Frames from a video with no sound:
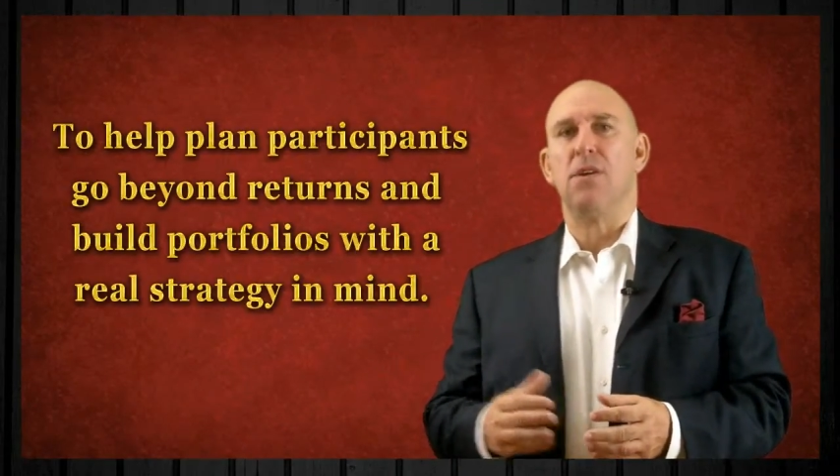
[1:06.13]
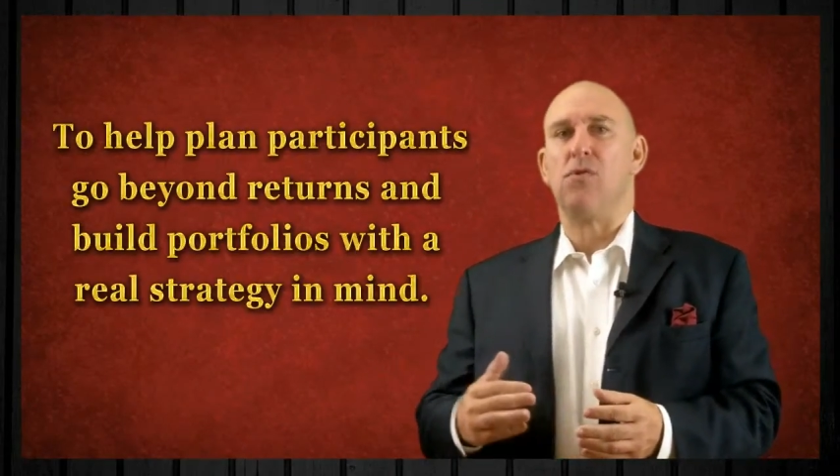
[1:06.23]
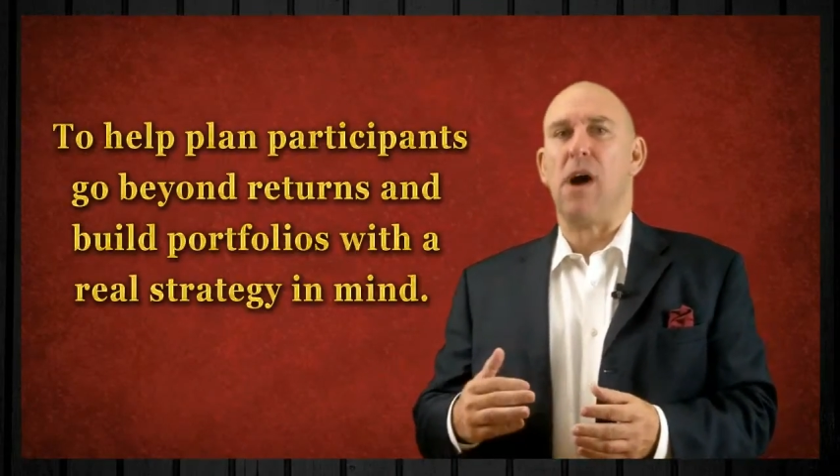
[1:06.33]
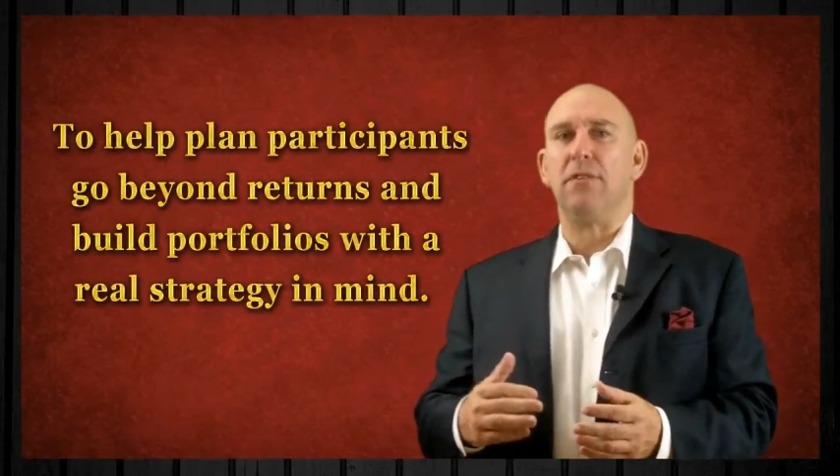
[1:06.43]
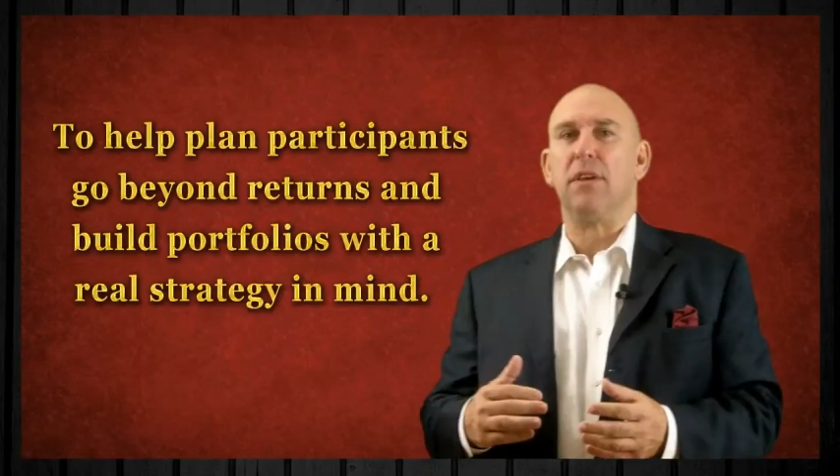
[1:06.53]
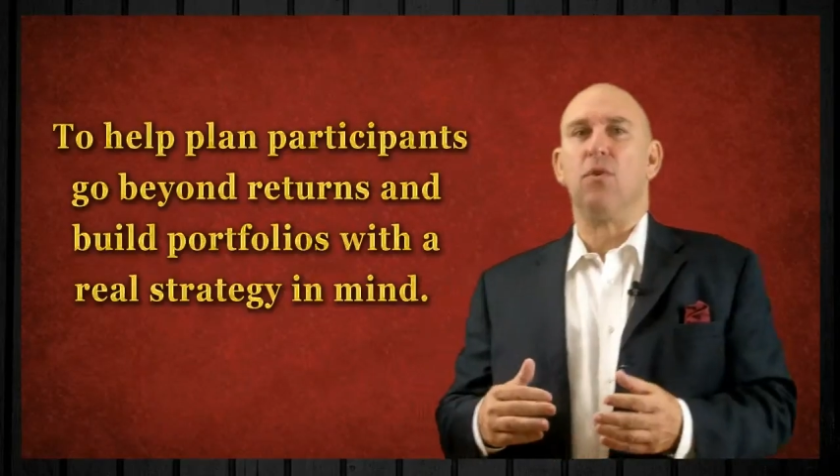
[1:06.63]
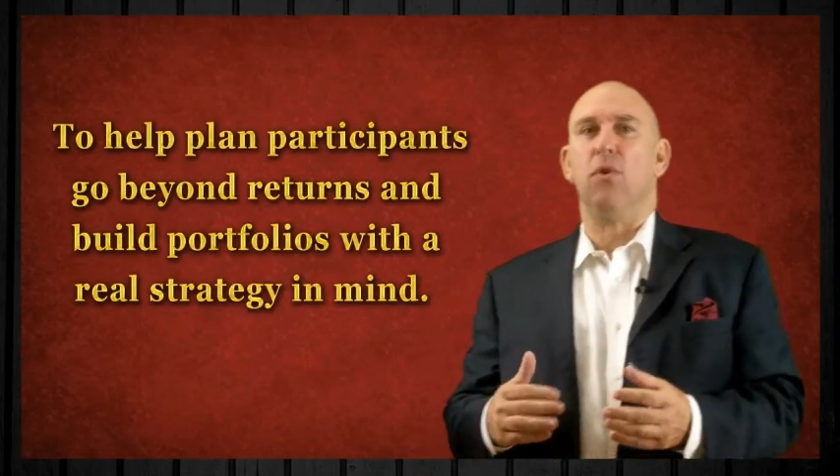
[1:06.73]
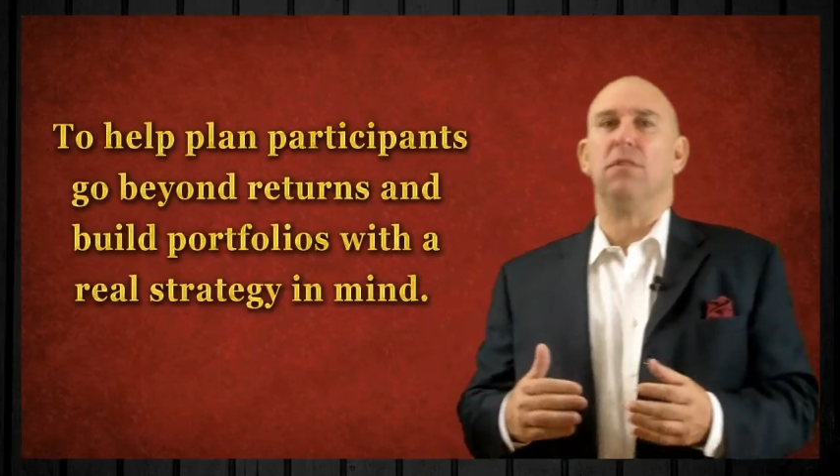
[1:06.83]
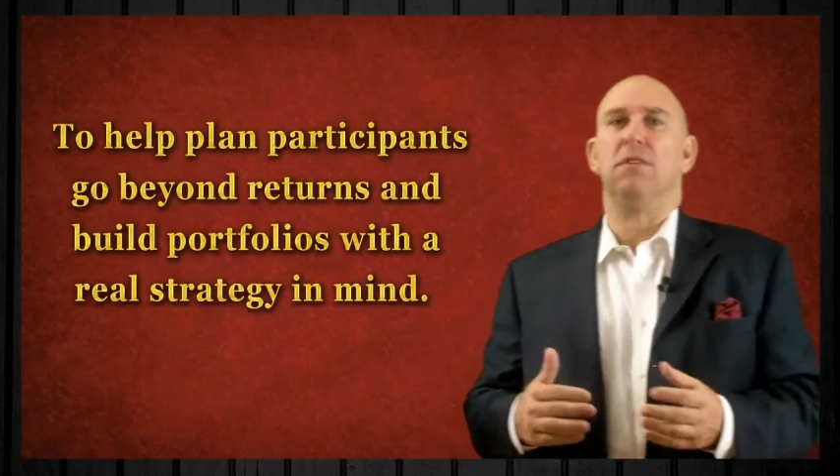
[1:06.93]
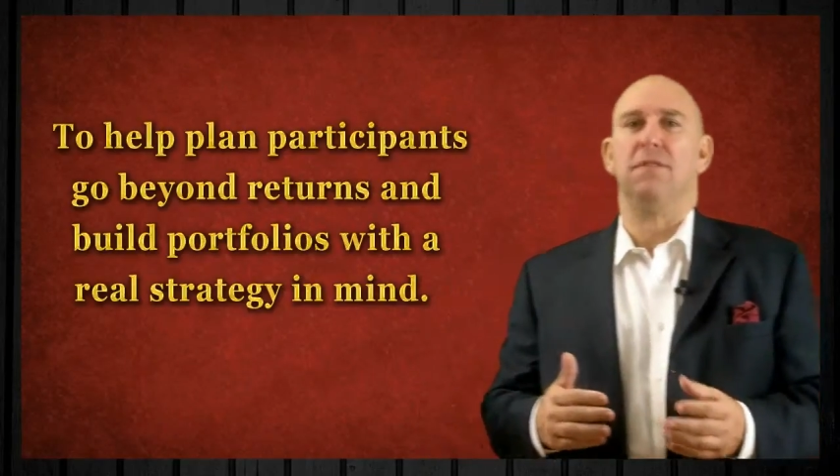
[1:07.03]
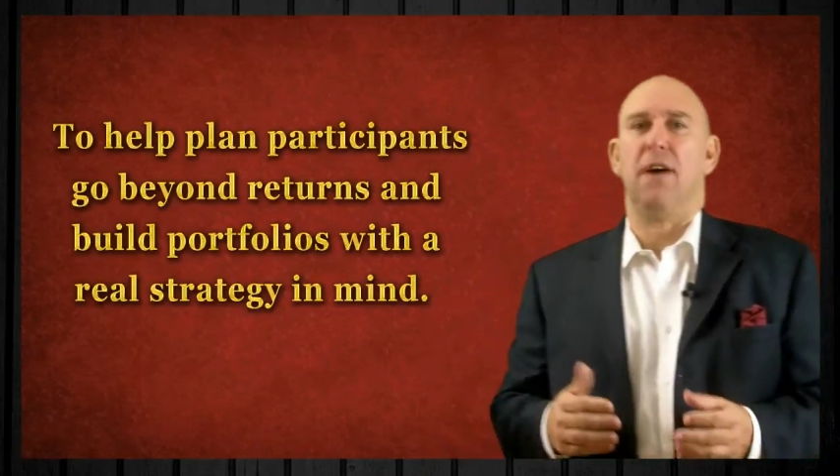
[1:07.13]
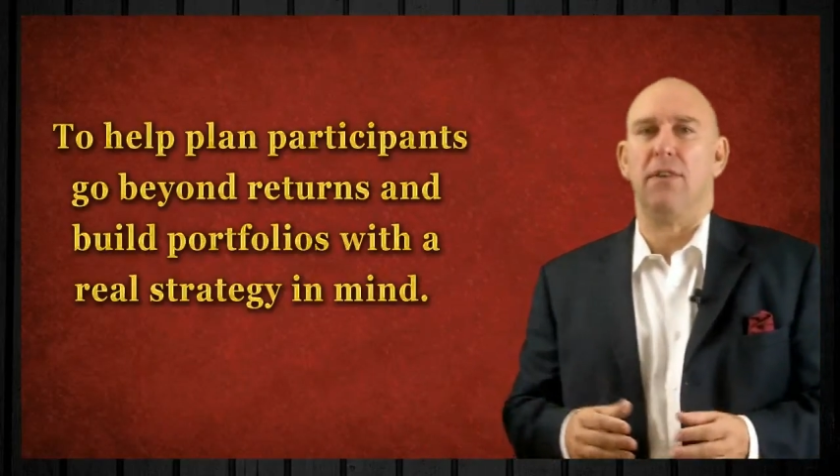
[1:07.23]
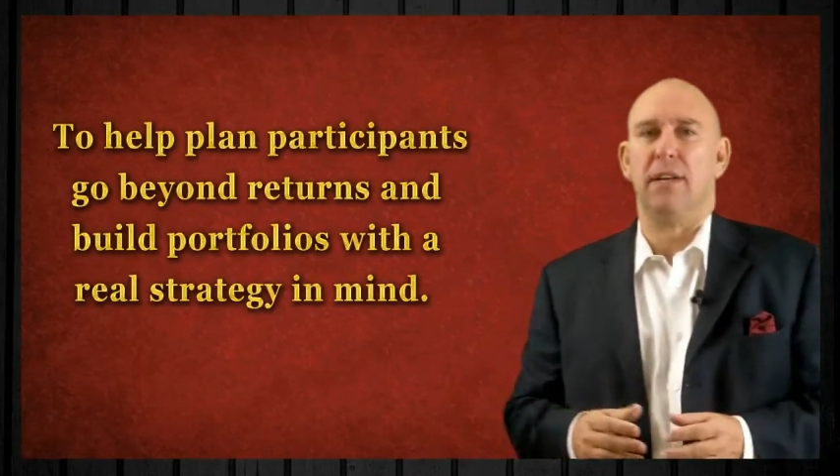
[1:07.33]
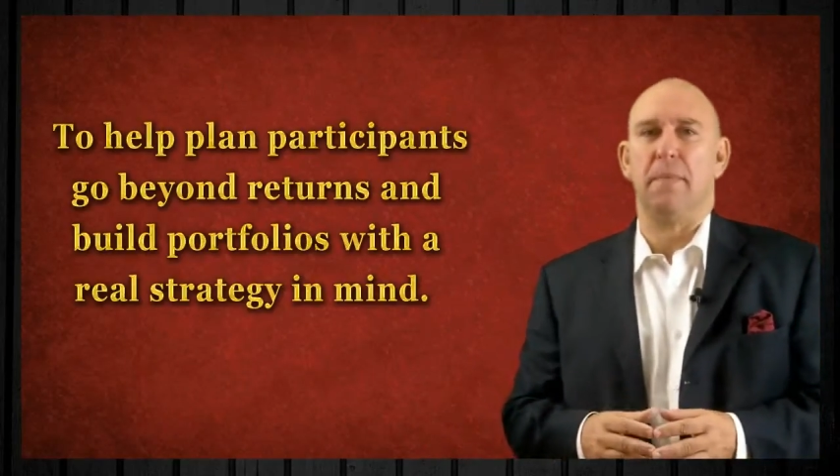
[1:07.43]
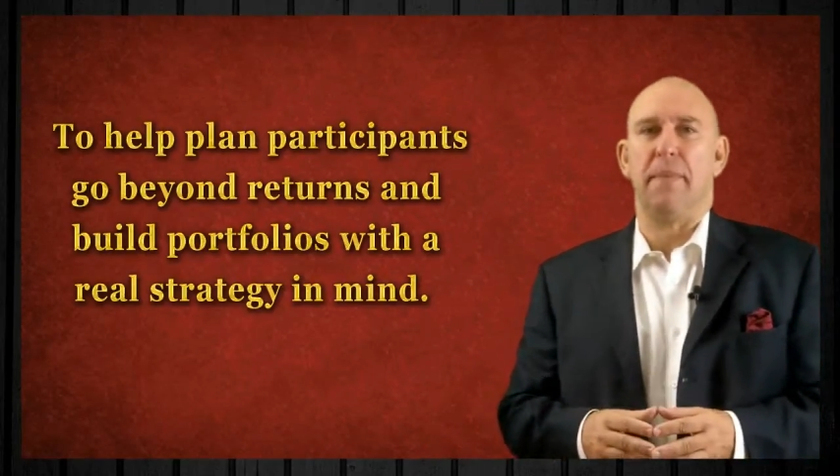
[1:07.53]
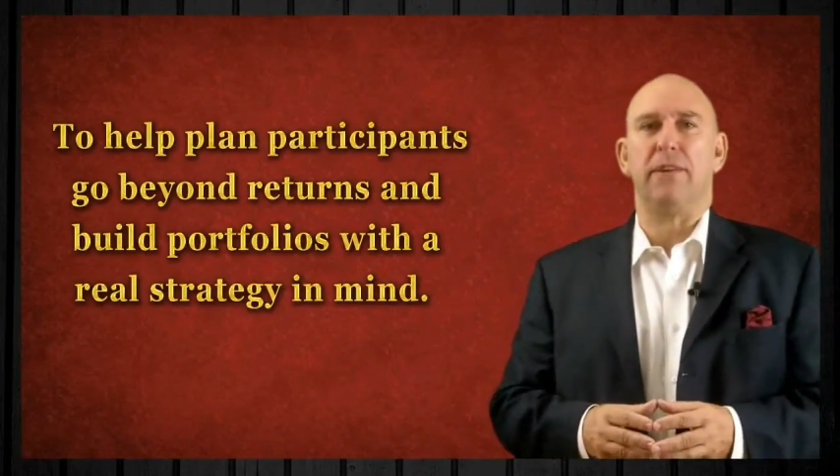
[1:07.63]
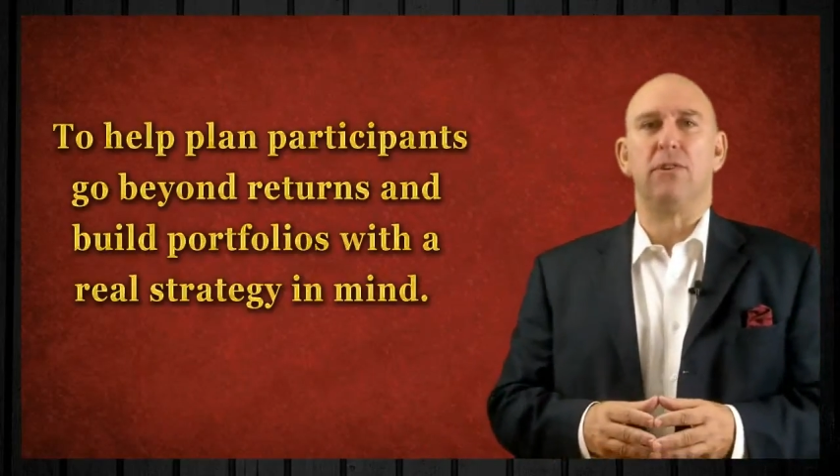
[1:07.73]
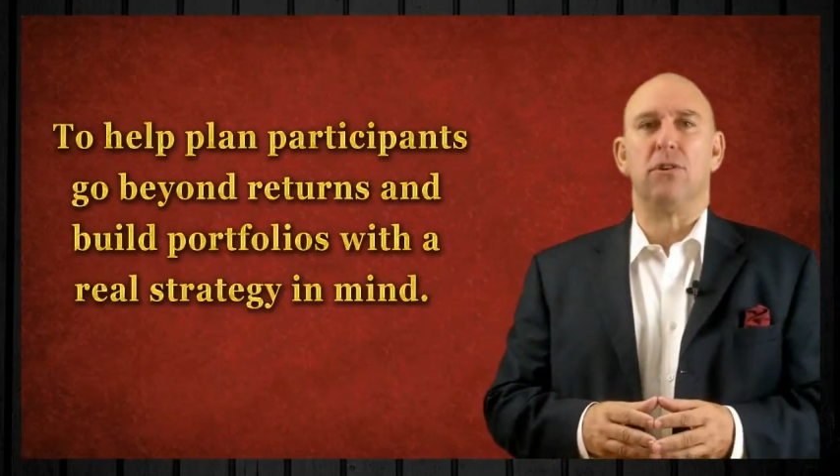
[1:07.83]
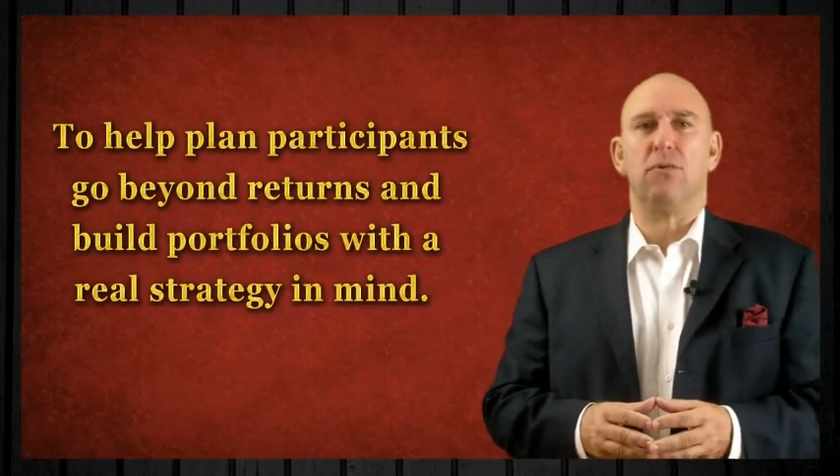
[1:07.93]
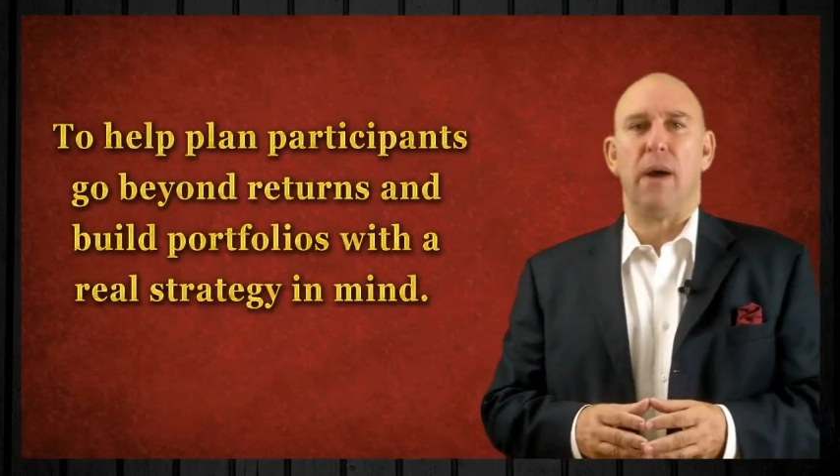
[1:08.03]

Throughout the courses found on the BenAssured